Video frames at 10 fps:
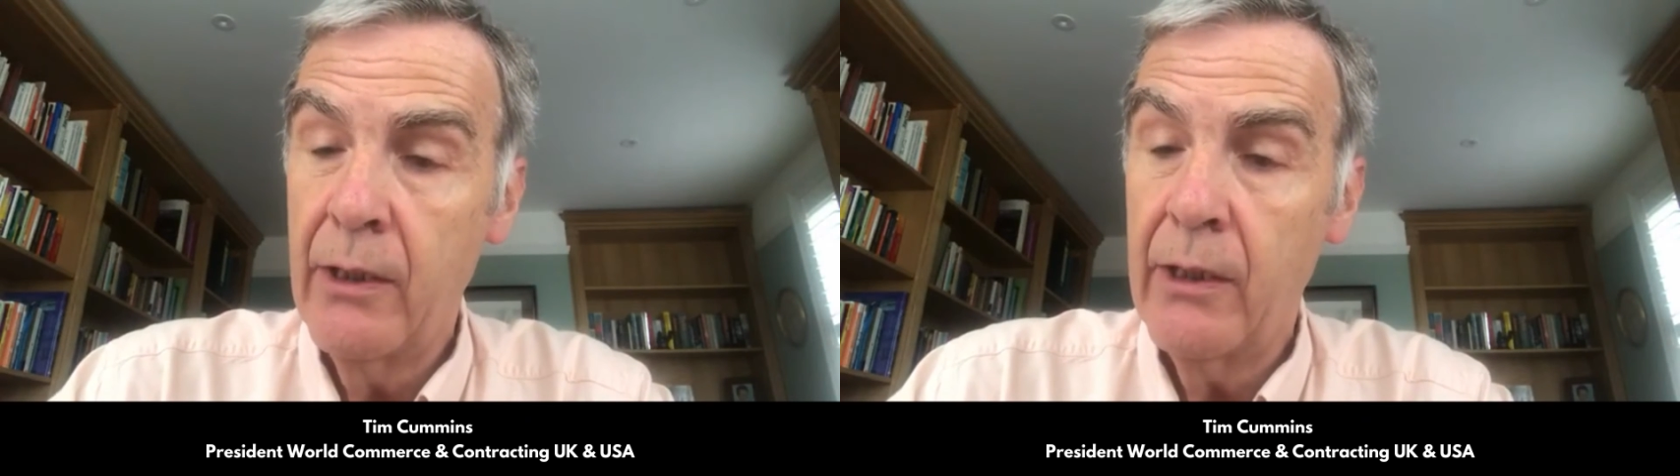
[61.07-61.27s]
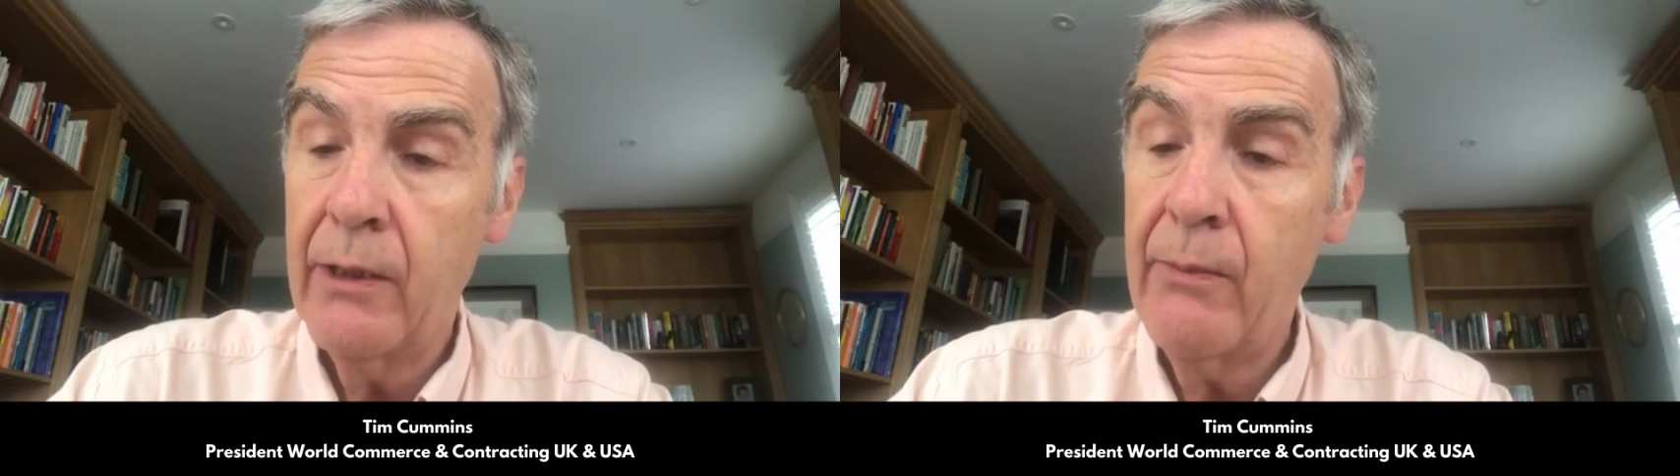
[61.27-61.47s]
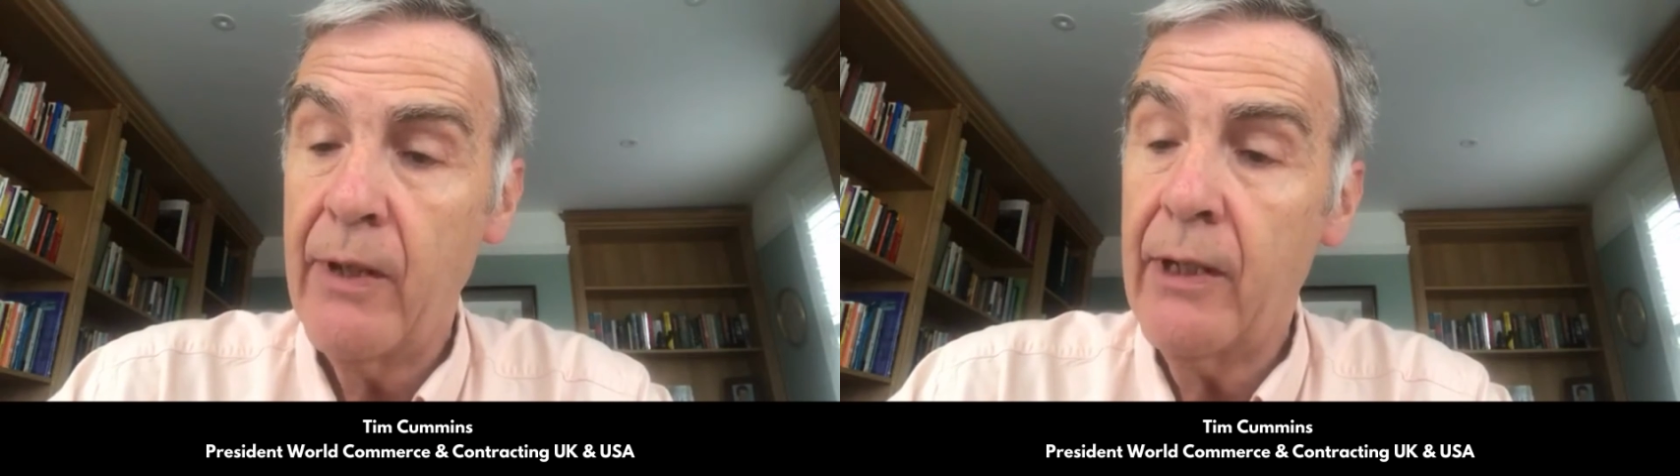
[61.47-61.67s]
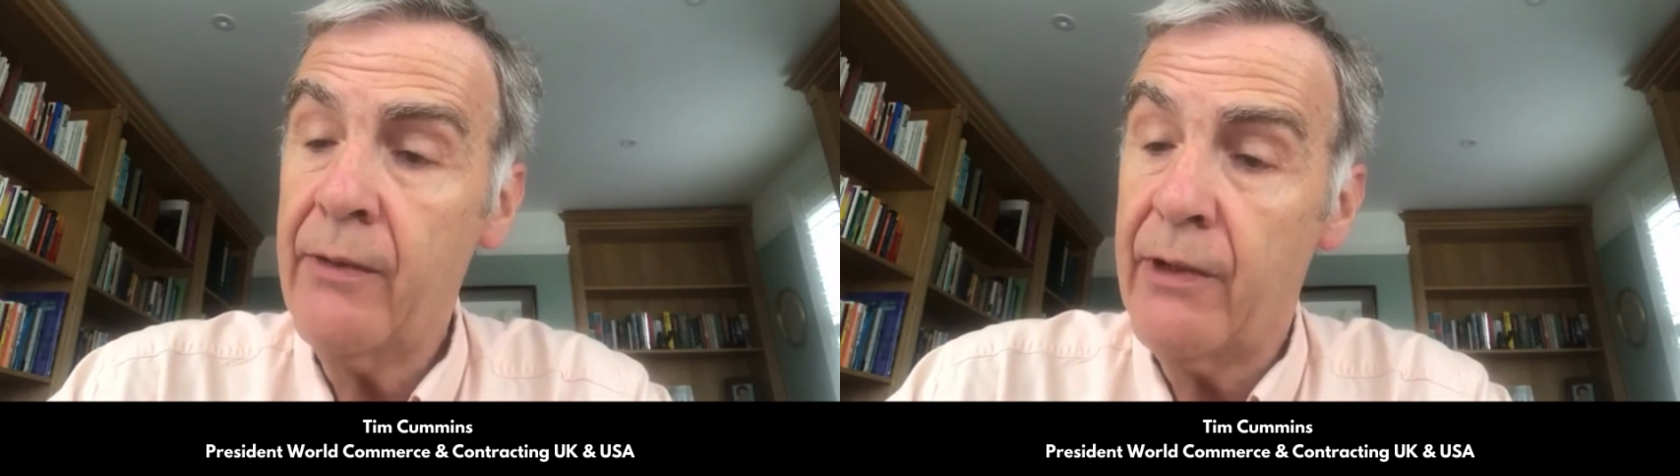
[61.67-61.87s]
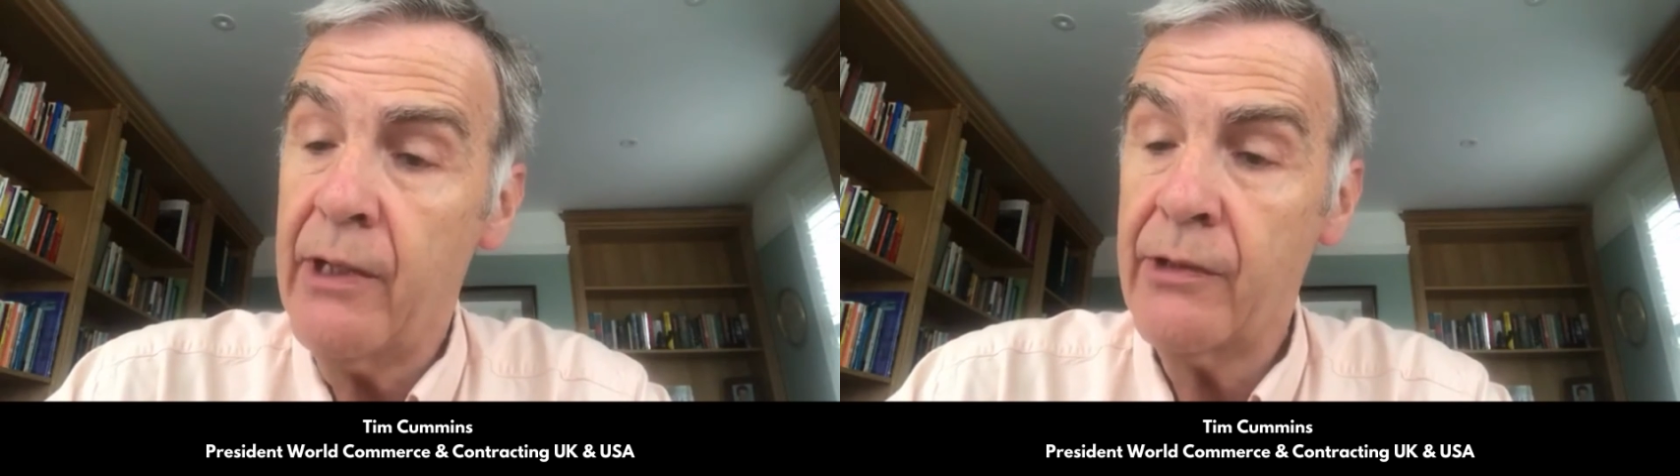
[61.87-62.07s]
Um,
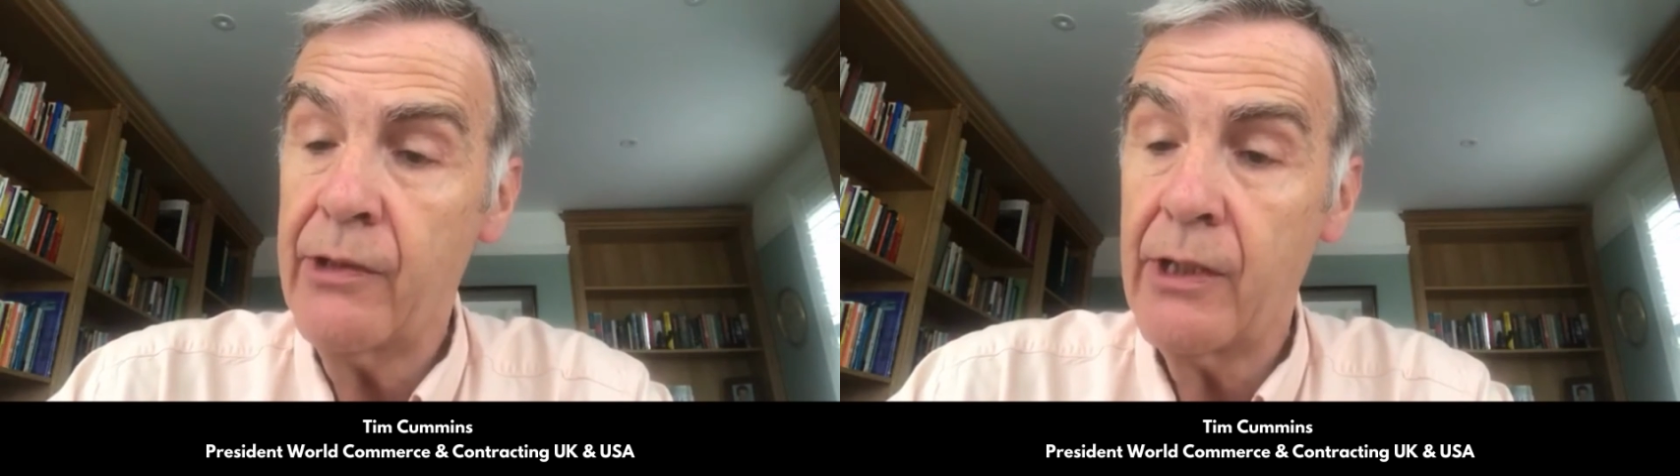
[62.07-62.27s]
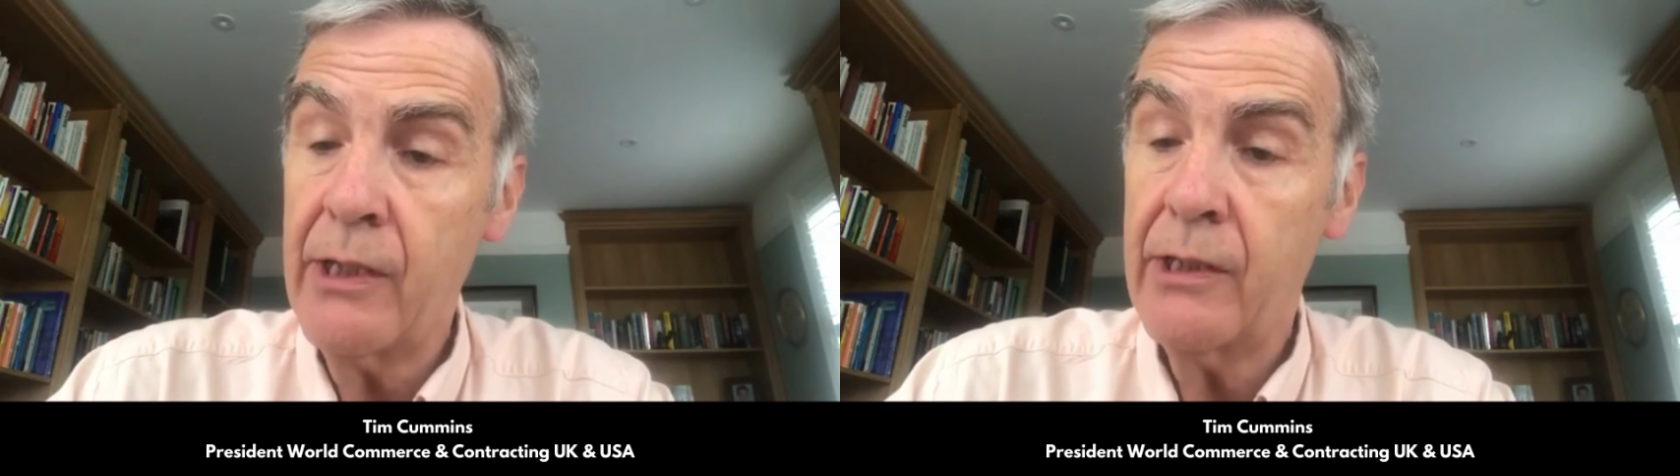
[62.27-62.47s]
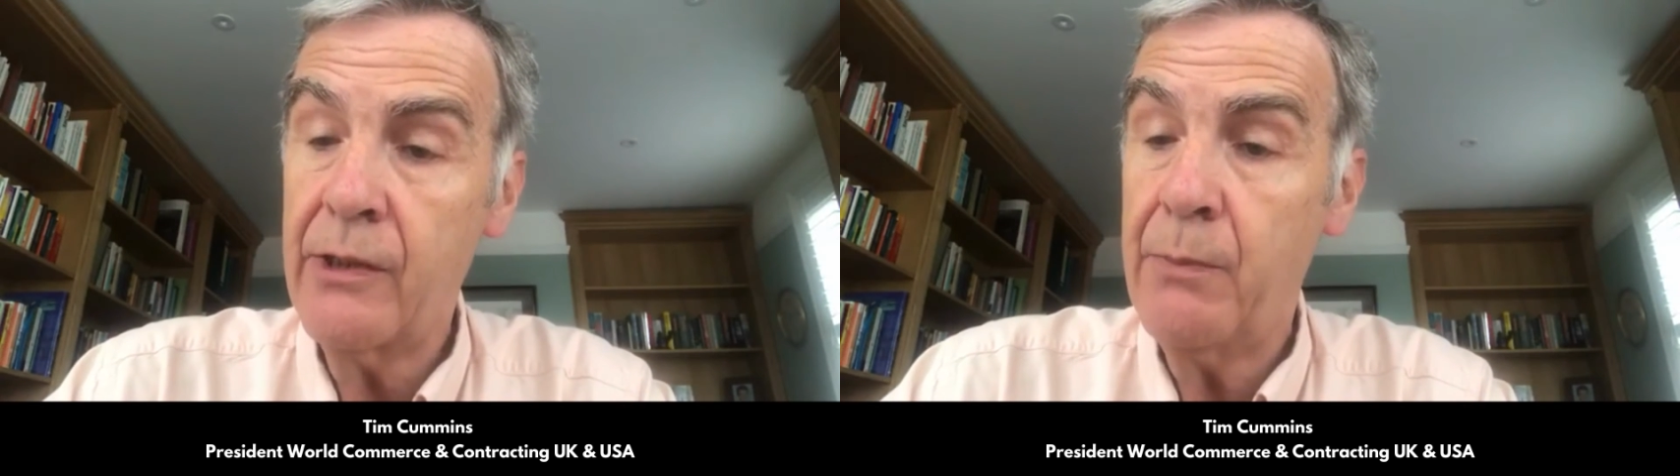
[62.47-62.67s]
and this is